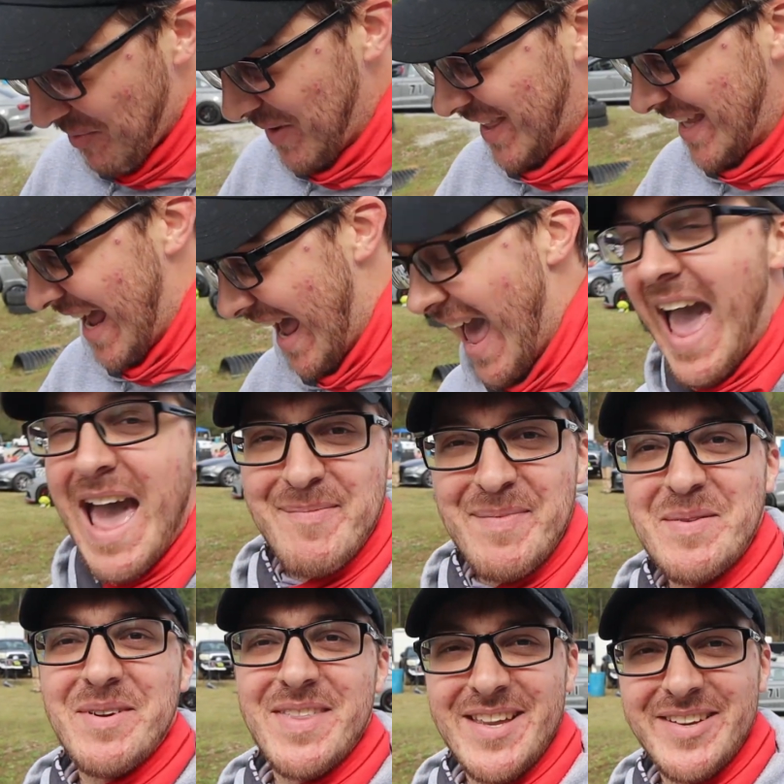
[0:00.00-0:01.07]
really
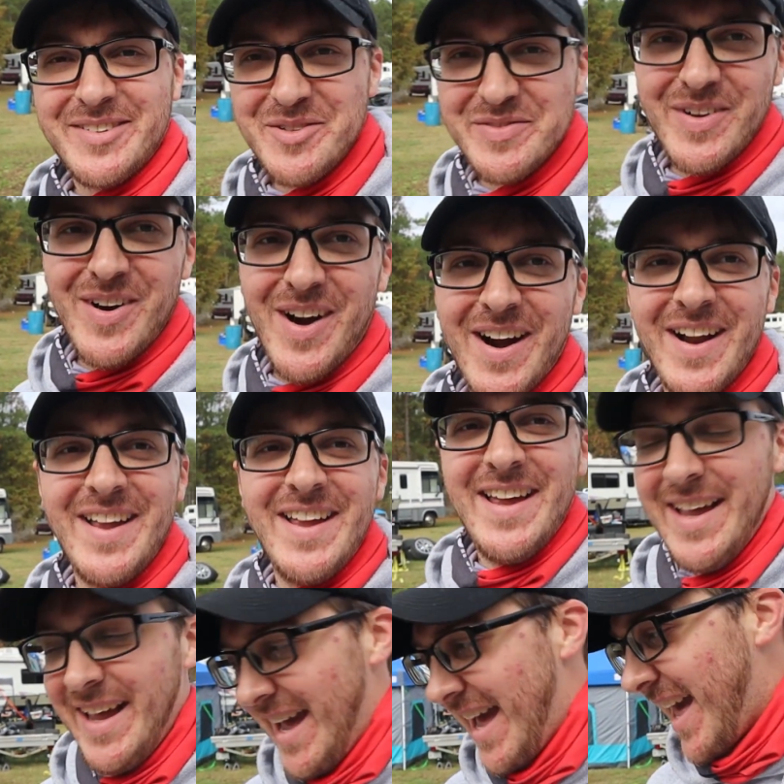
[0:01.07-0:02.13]
happy with it so far,
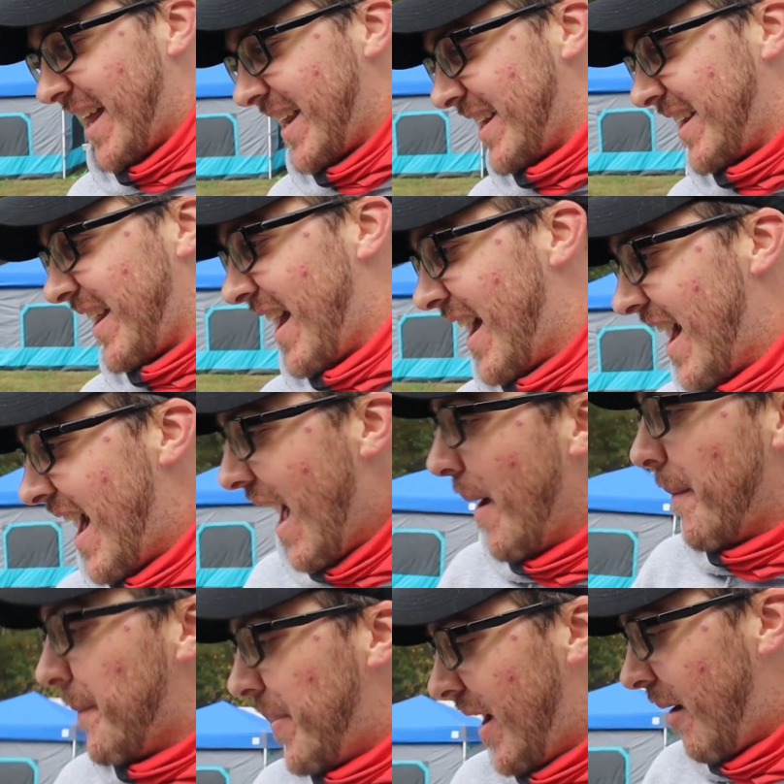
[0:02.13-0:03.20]
and
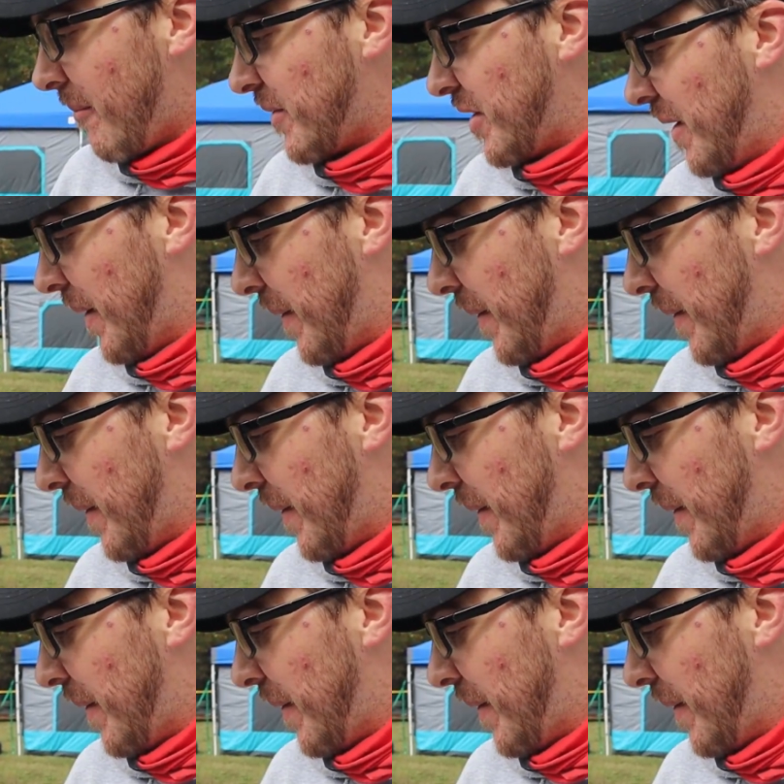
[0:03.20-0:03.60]
I'm pumped